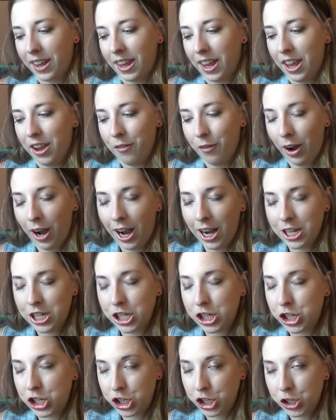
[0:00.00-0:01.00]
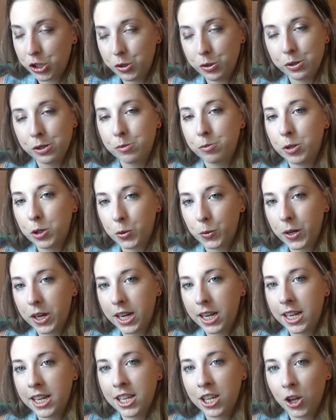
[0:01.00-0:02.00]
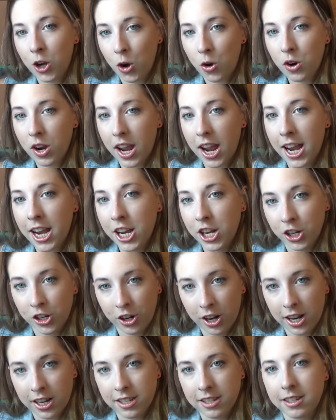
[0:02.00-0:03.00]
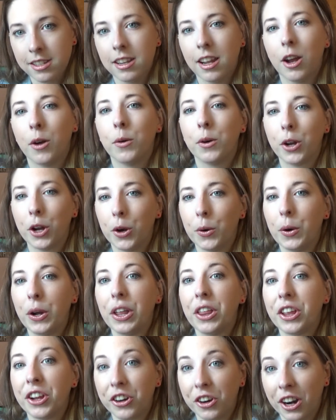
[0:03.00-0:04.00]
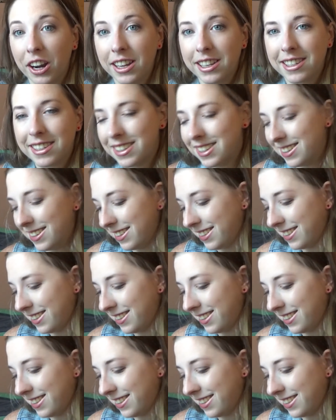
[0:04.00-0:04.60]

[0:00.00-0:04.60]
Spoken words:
if I had to choose between Colgate and Crest, I would go with Crest.